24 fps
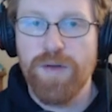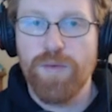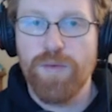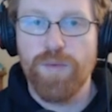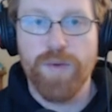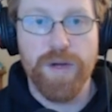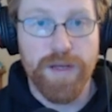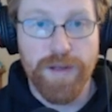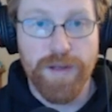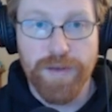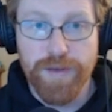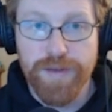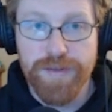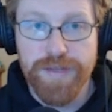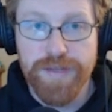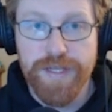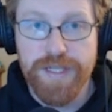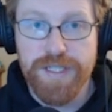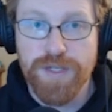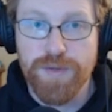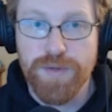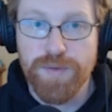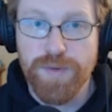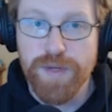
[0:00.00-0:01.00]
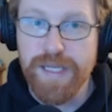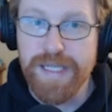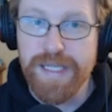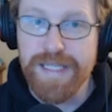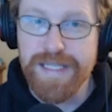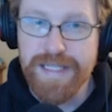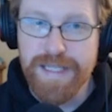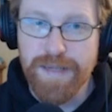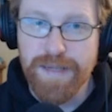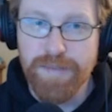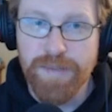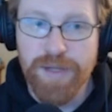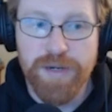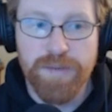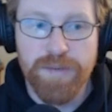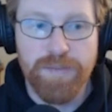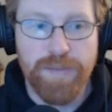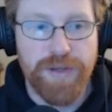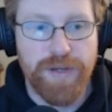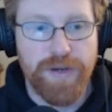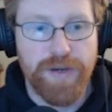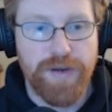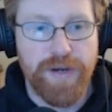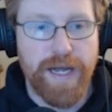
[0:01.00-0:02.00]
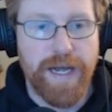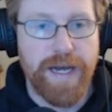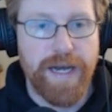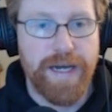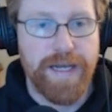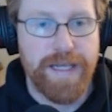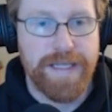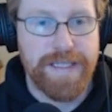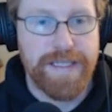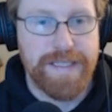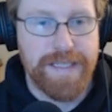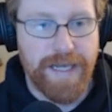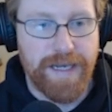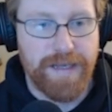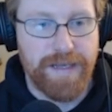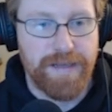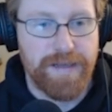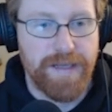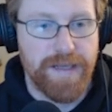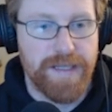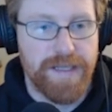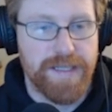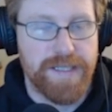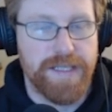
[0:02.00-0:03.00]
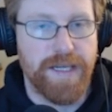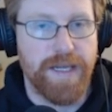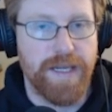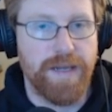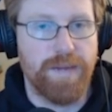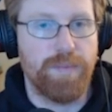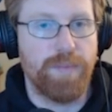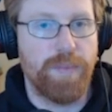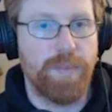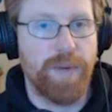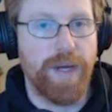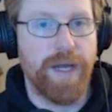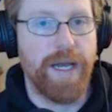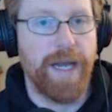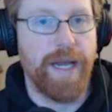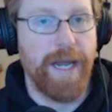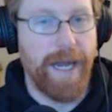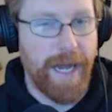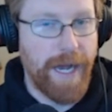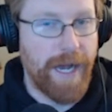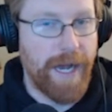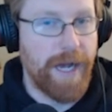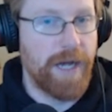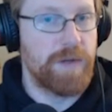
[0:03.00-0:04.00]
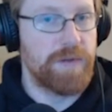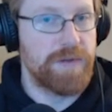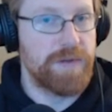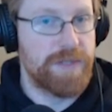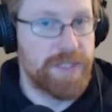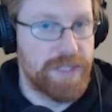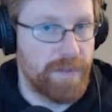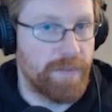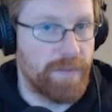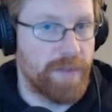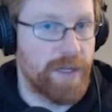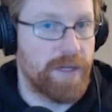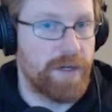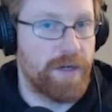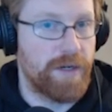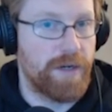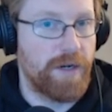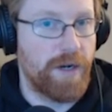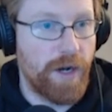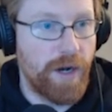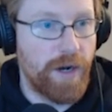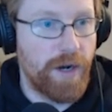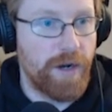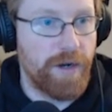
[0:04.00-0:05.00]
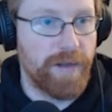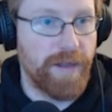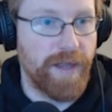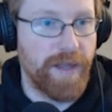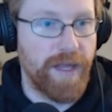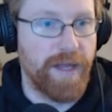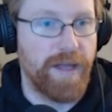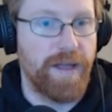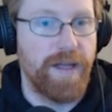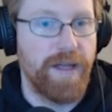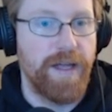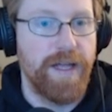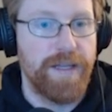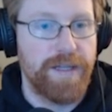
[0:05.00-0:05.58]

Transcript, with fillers: We know that these are really similar, but they're not exactly the same. But how similar are they?